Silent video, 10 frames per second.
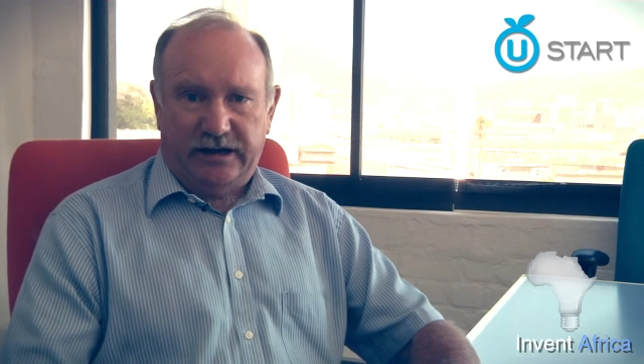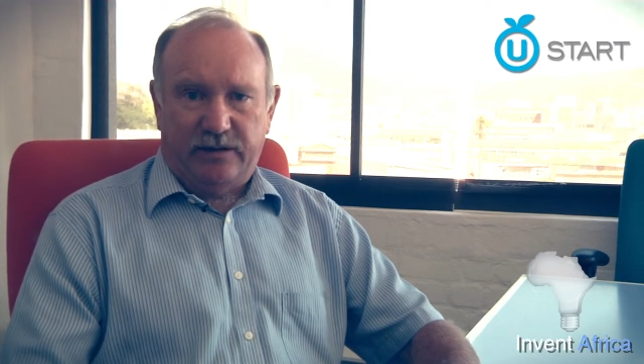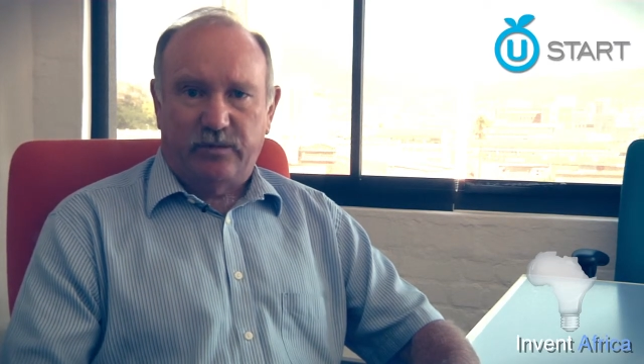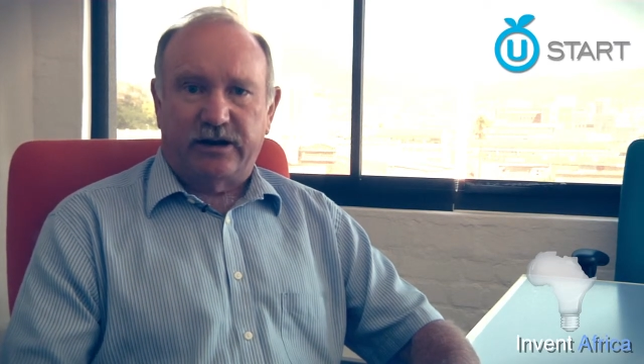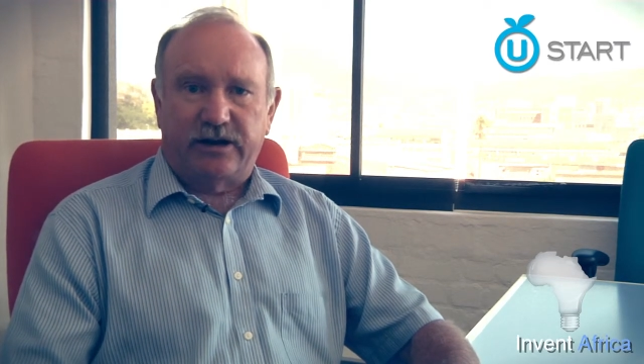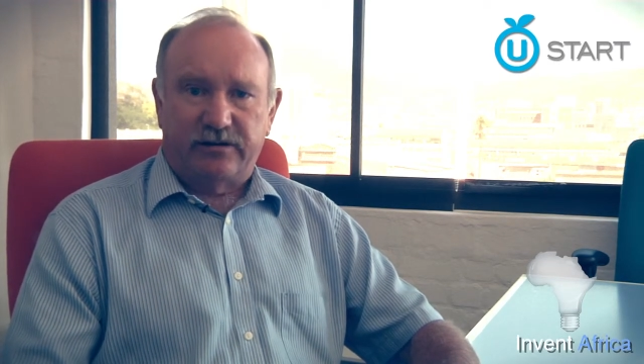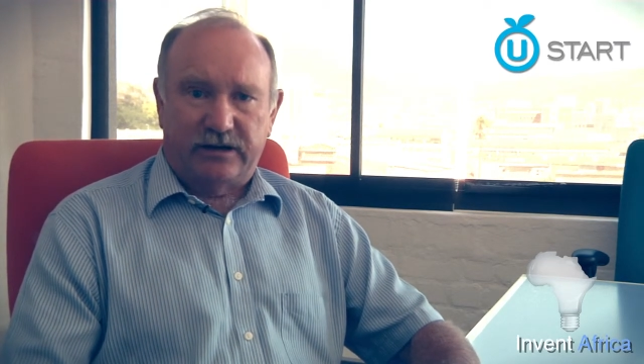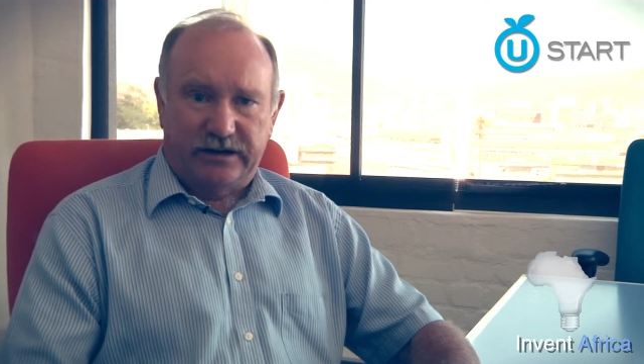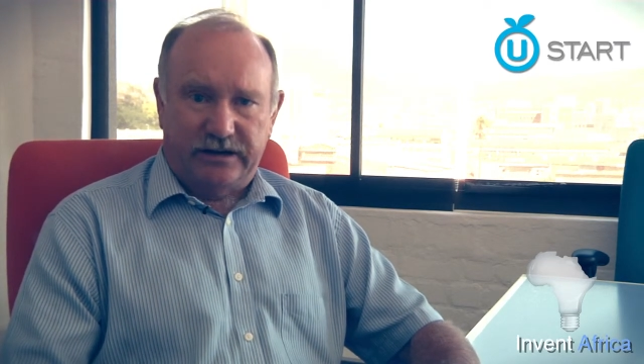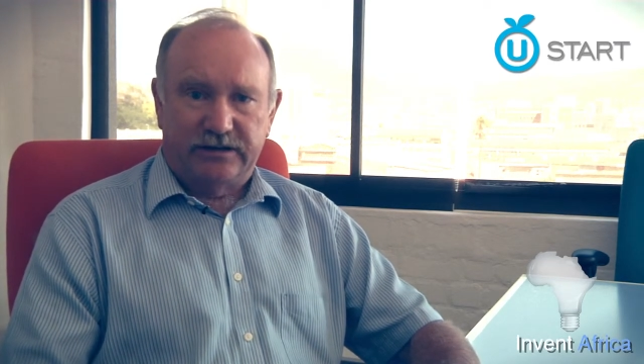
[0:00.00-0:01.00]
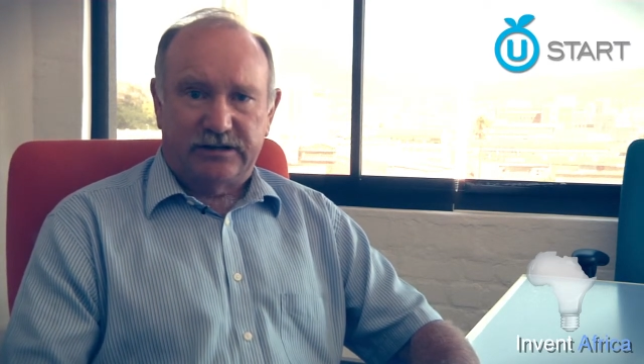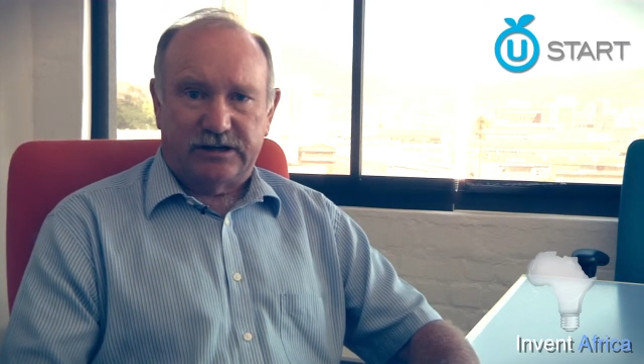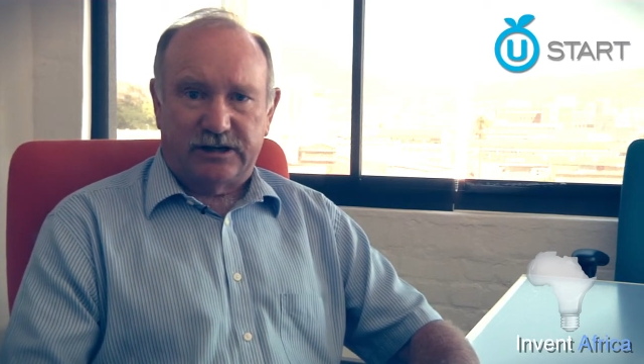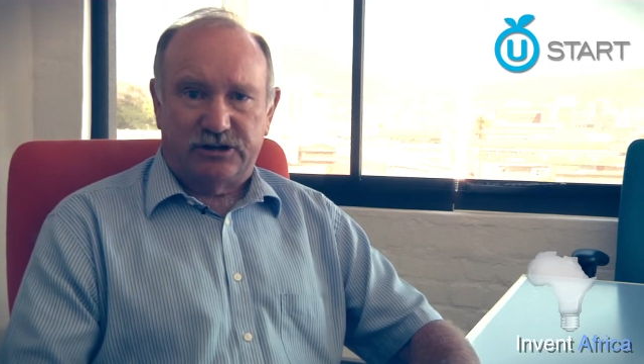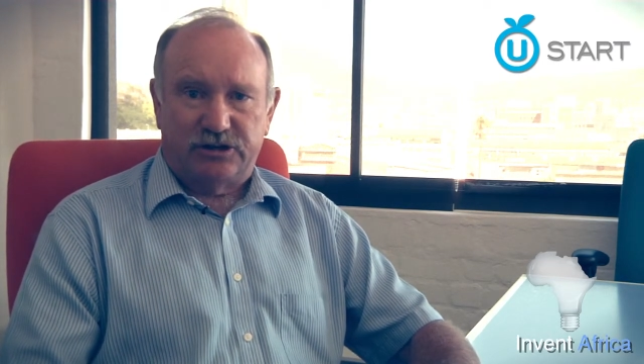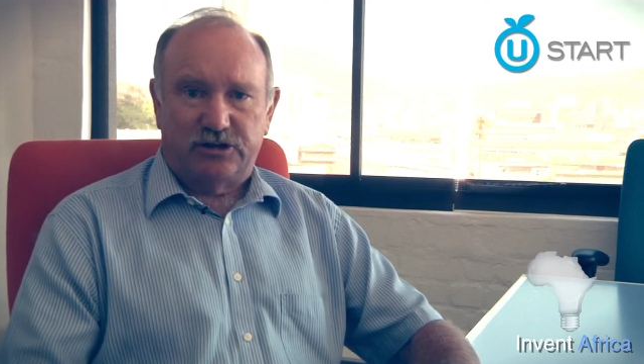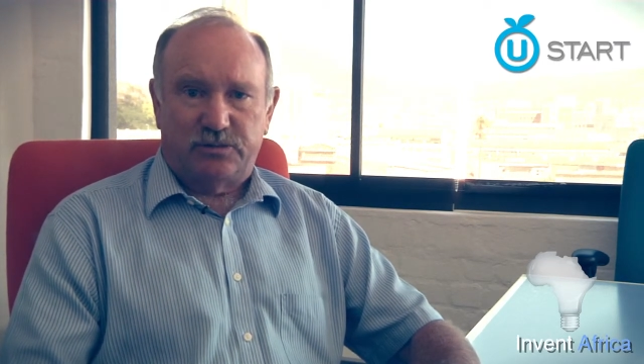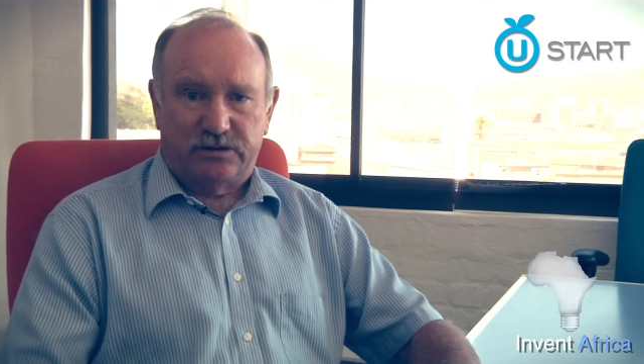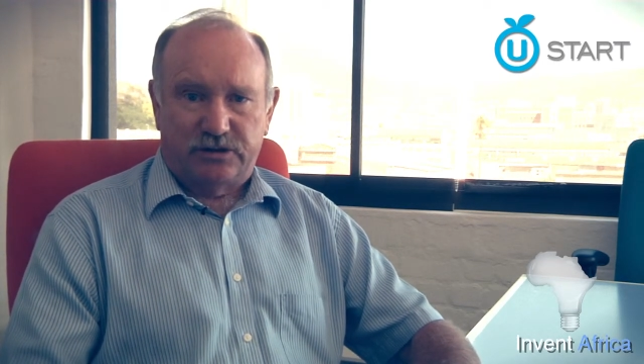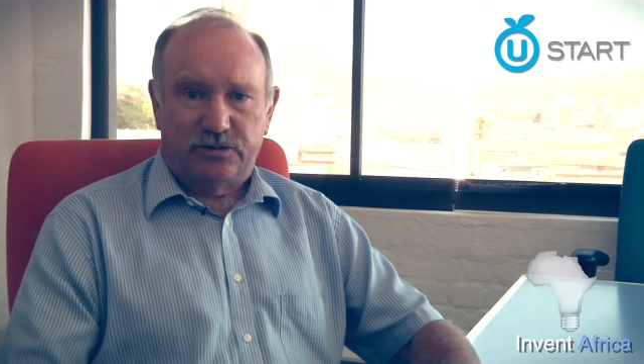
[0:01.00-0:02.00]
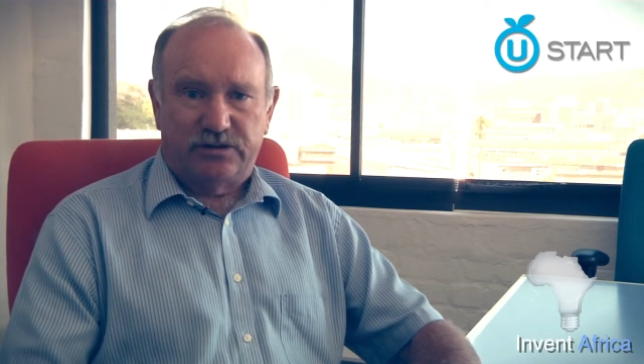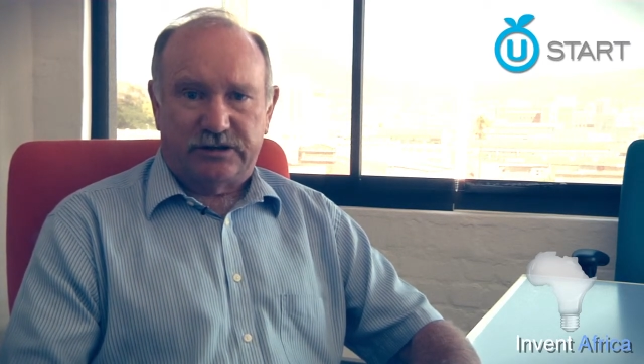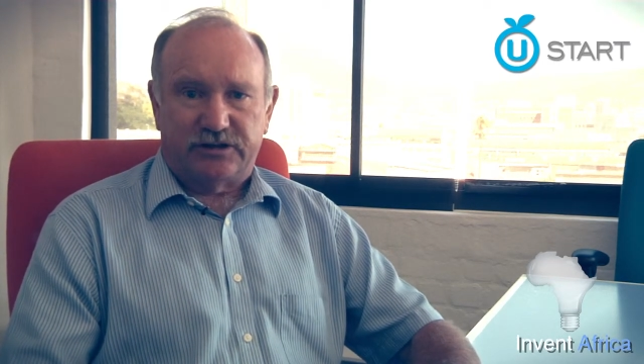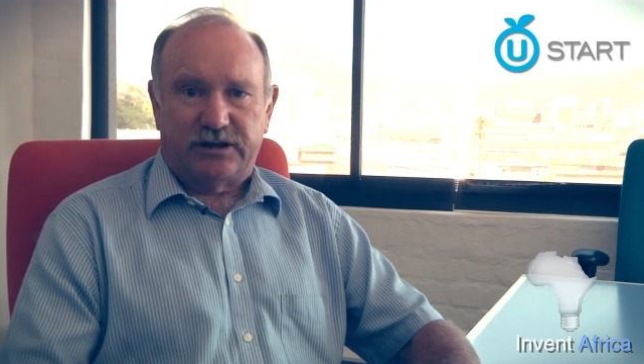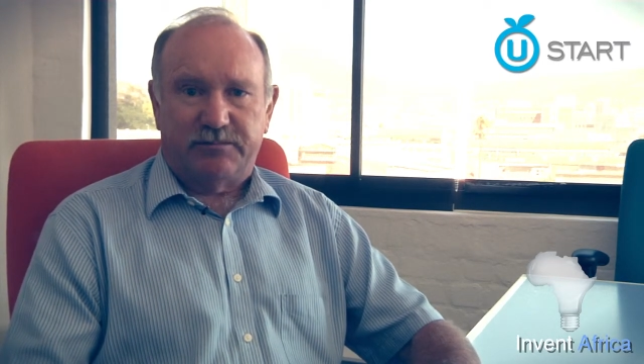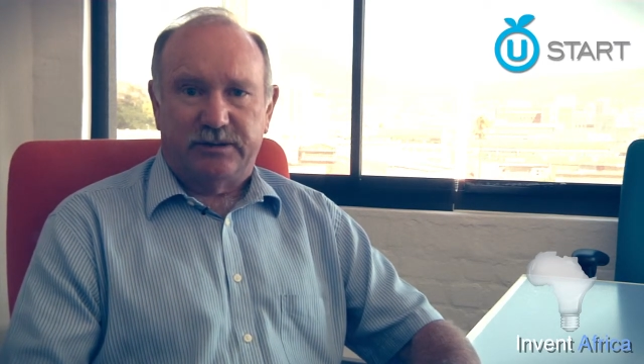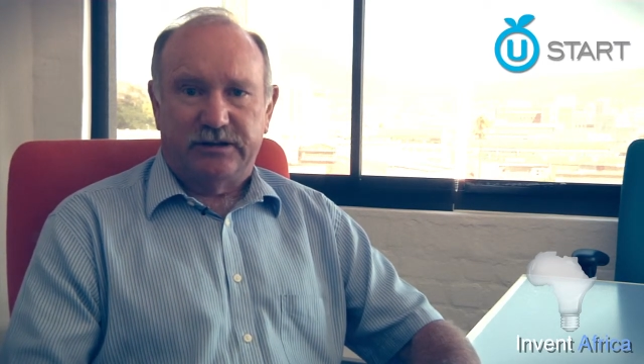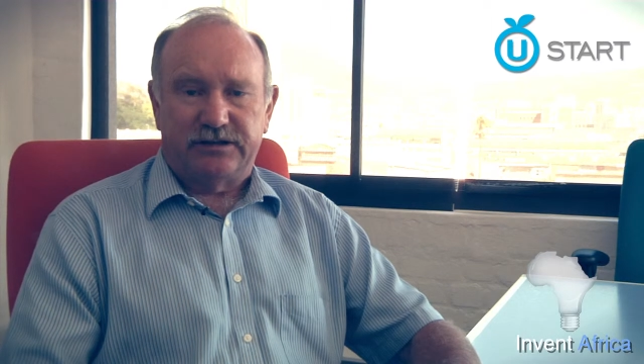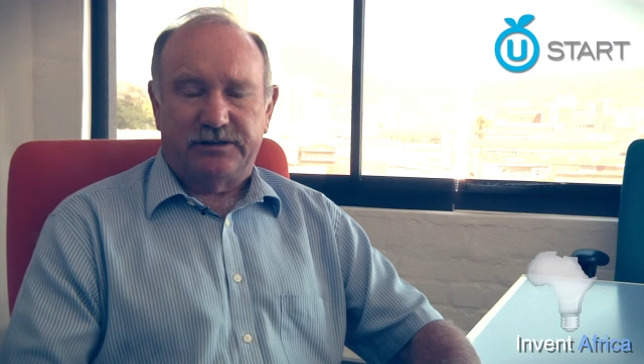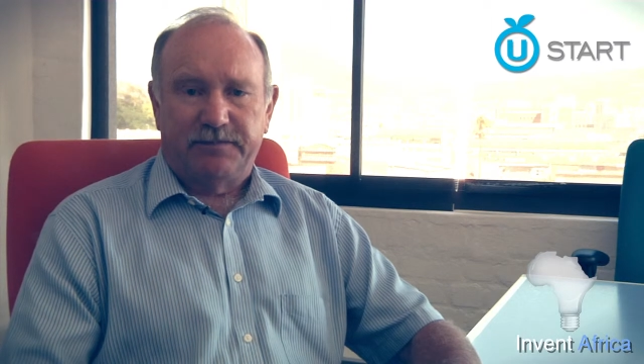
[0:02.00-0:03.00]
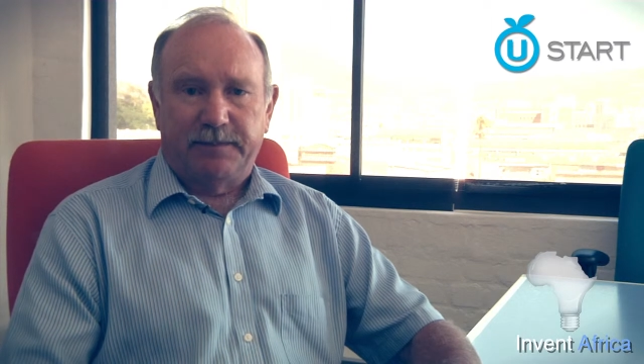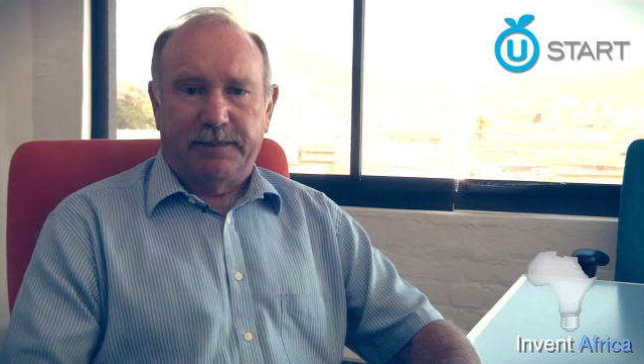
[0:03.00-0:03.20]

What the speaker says: And we're currently in discussions with 2 such companies.